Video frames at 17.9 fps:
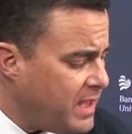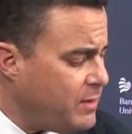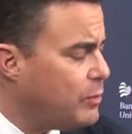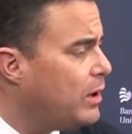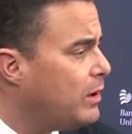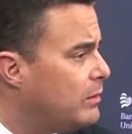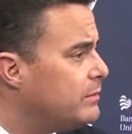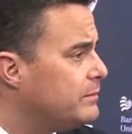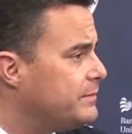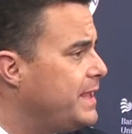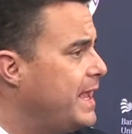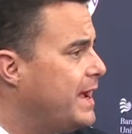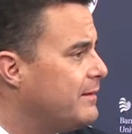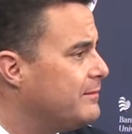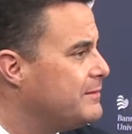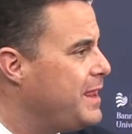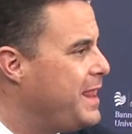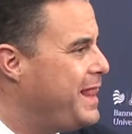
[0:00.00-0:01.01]
He will, yeah.
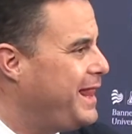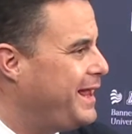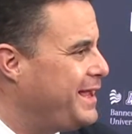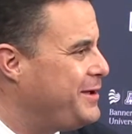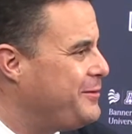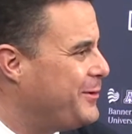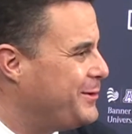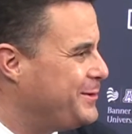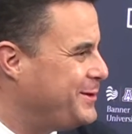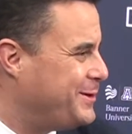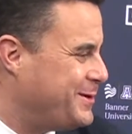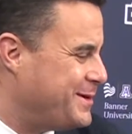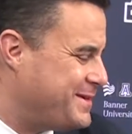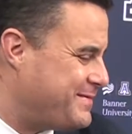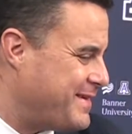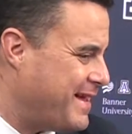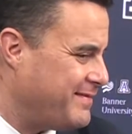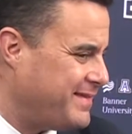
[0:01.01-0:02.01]
He will.
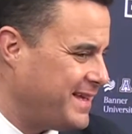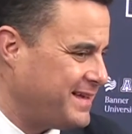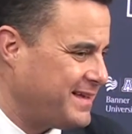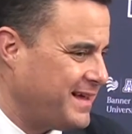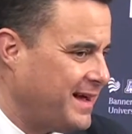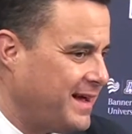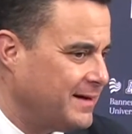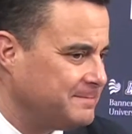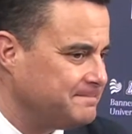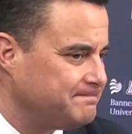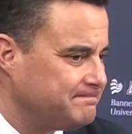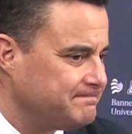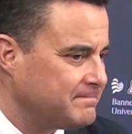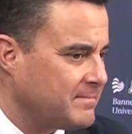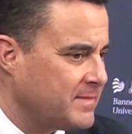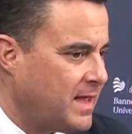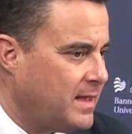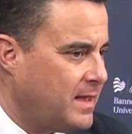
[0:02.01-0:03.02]
I think
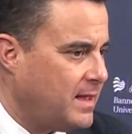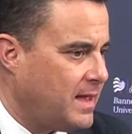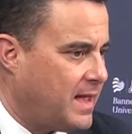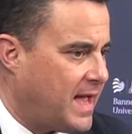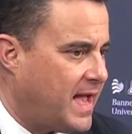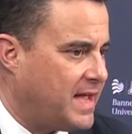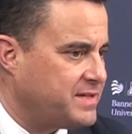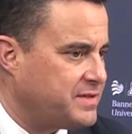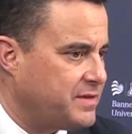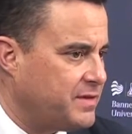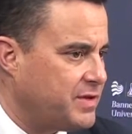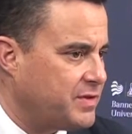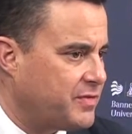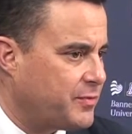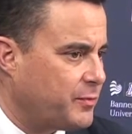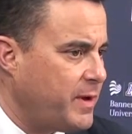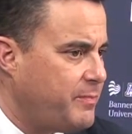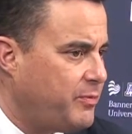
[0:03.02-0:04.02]
as the
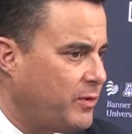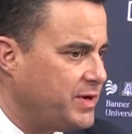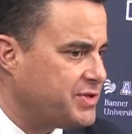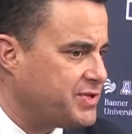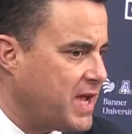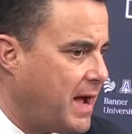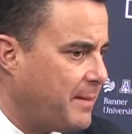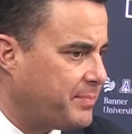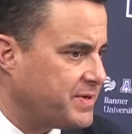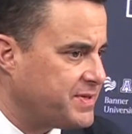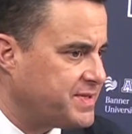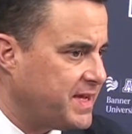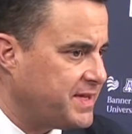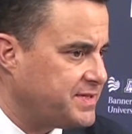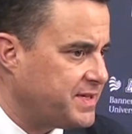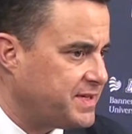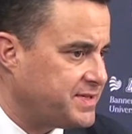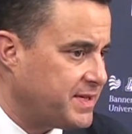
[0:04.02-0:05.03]
three-point shot
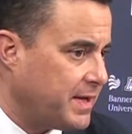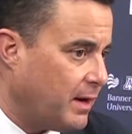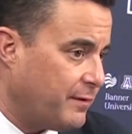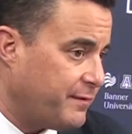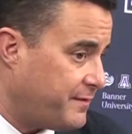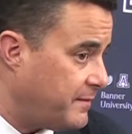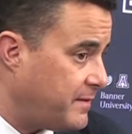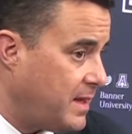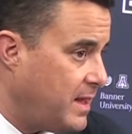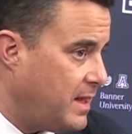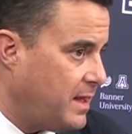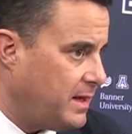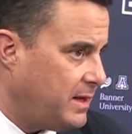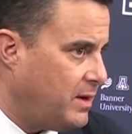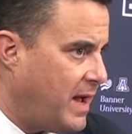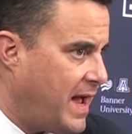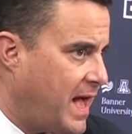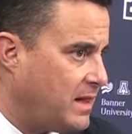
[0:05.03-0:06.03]
presents itself,
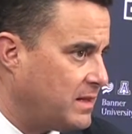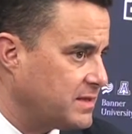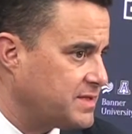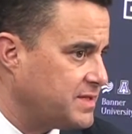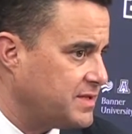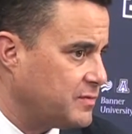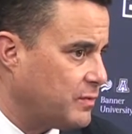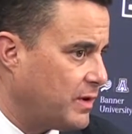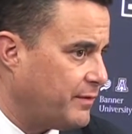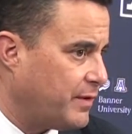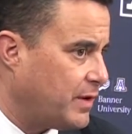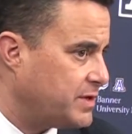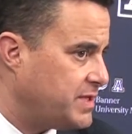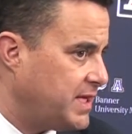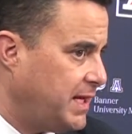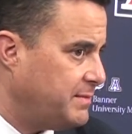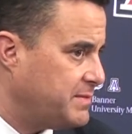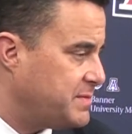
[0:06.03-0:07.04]
Alex is one of our
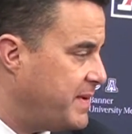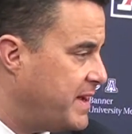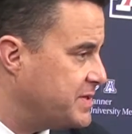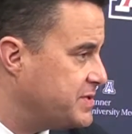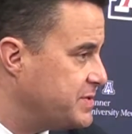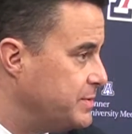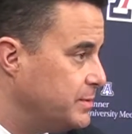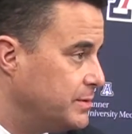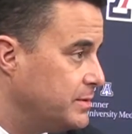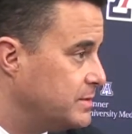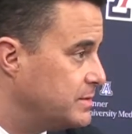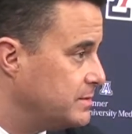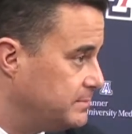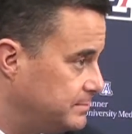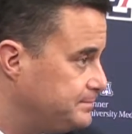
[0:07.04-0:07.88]
team's best shooters.